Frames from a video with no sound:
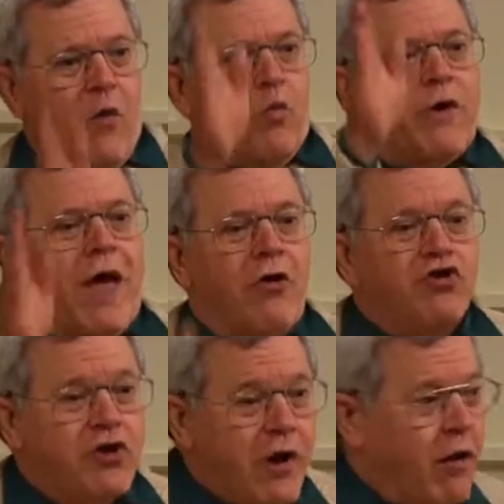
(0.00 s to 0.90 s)
were now
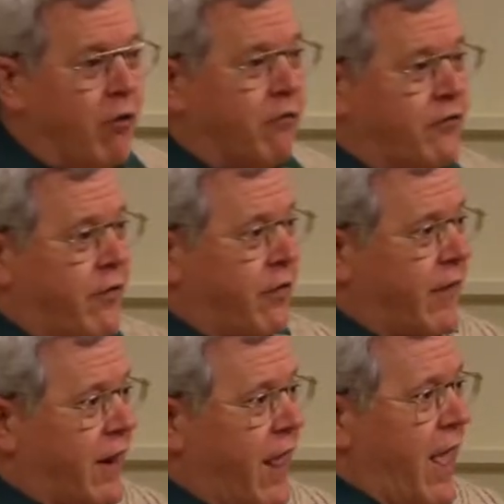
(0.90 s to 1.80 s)
shelves
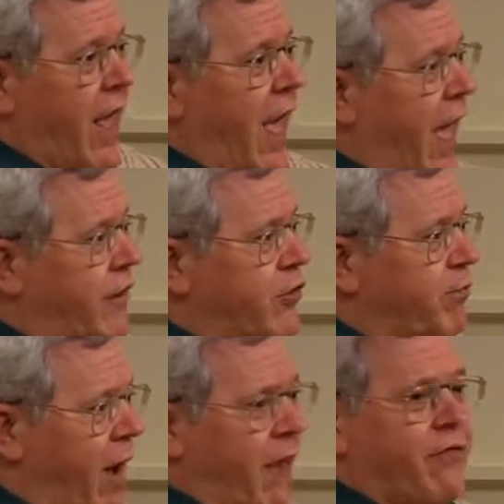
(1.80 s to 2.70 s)
that had your
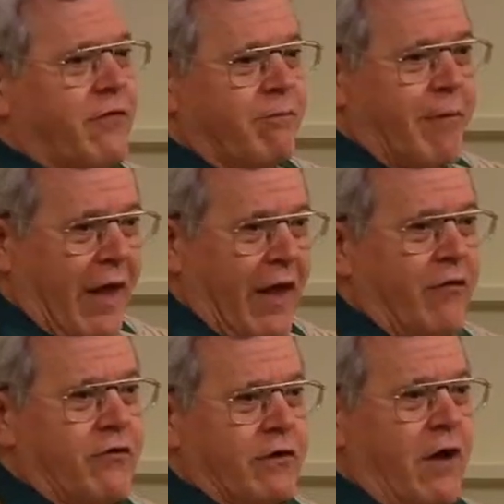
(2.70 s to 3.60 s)
pots and
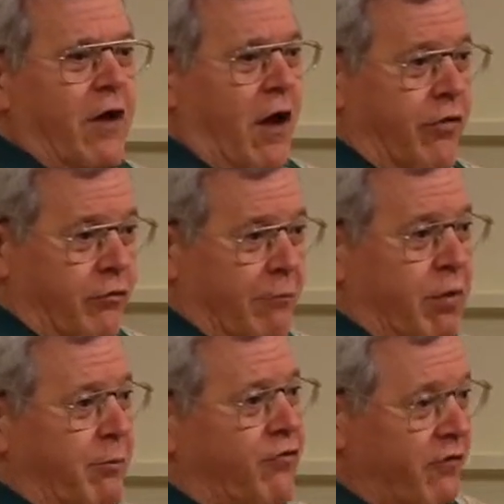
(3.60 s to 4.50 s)
pans and other
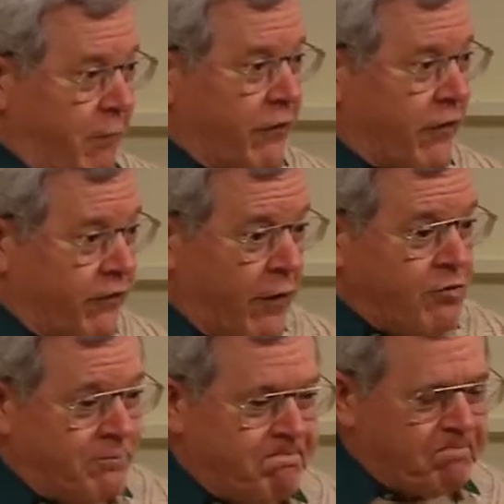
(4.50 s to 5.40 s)
implements of mess
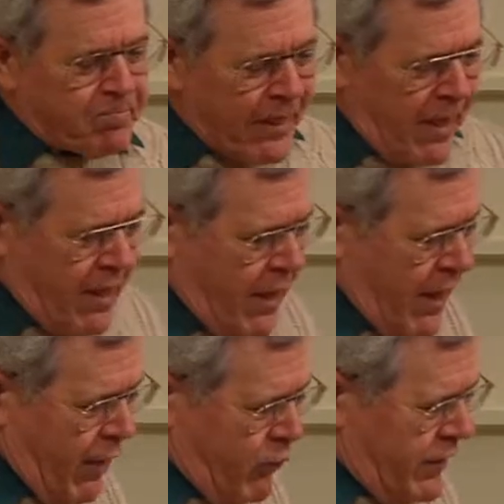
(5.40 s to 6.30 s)
consumption.
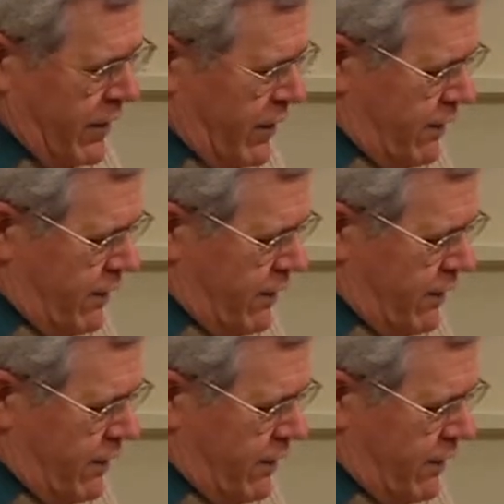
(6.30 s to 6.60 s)
And we